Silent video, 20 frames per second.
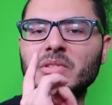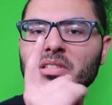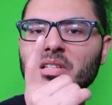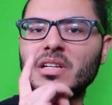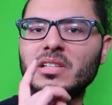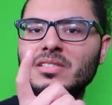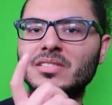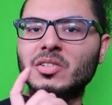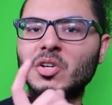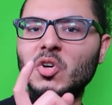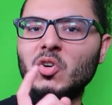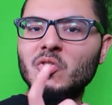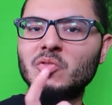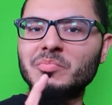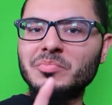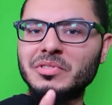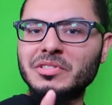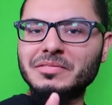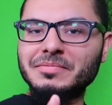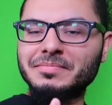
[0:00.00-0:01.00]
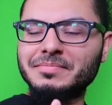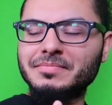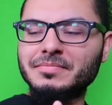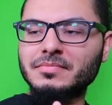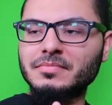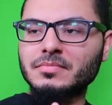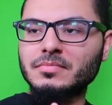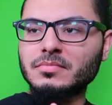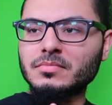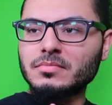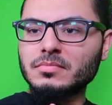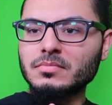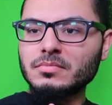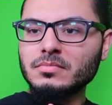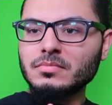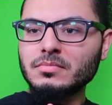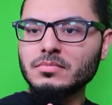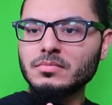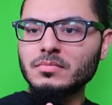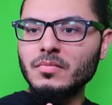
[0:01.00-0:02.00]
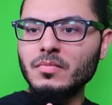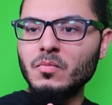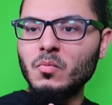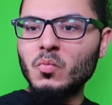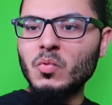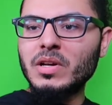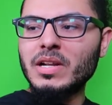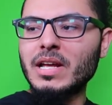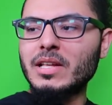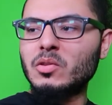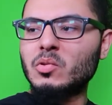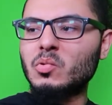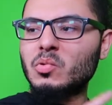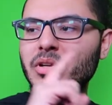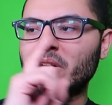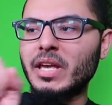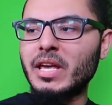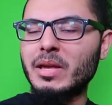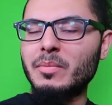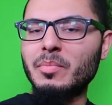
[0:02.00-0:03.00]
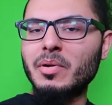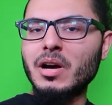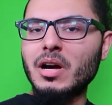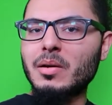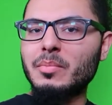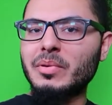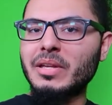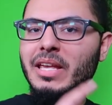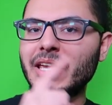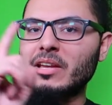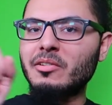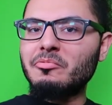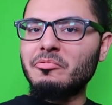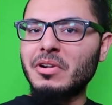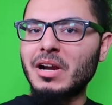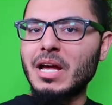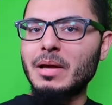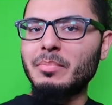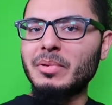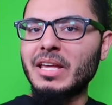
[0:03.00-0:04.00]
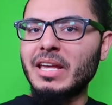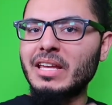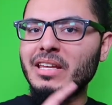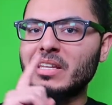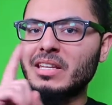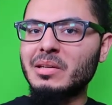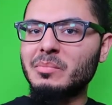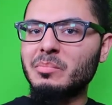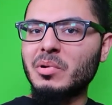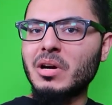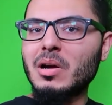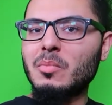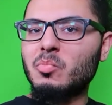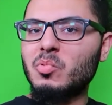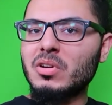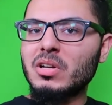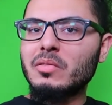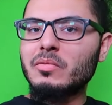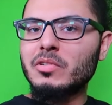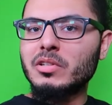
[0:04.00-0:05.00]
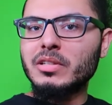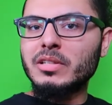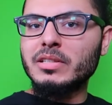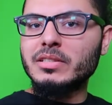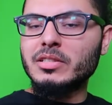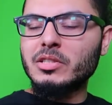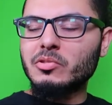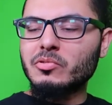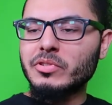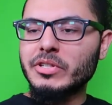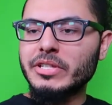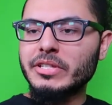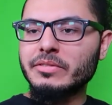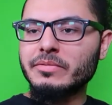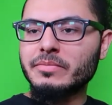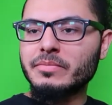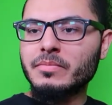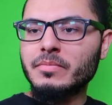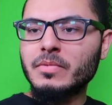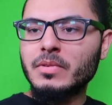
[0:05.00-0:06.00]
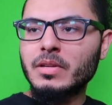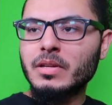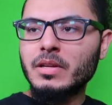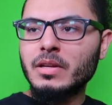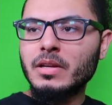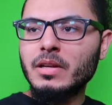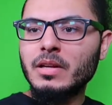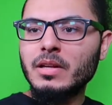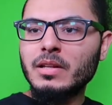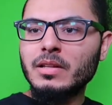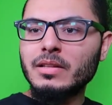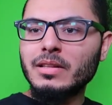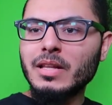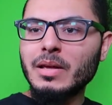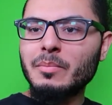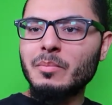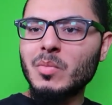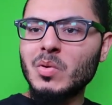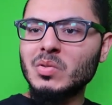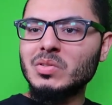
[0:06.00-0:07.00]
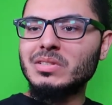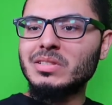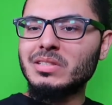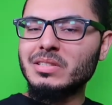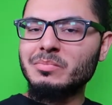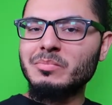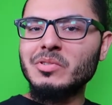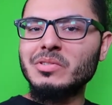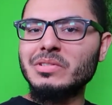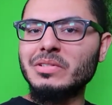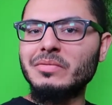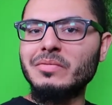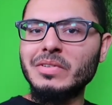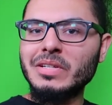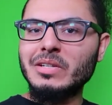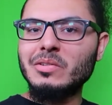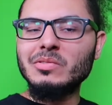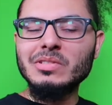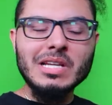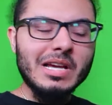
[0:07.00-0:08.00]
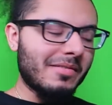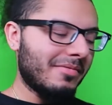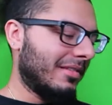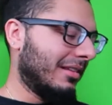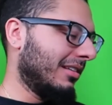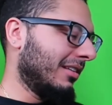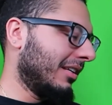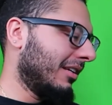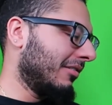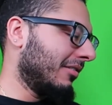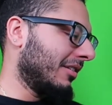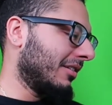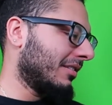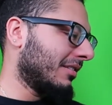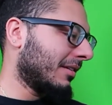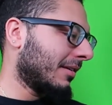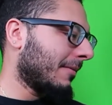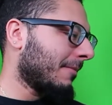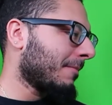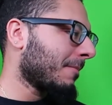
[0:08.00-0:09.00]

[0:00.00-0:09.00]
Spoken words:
of y'all told me when I do K-pop, K-rap, K-hip-hop, whatever it is, Korean, that most of the music videos have the lyrics.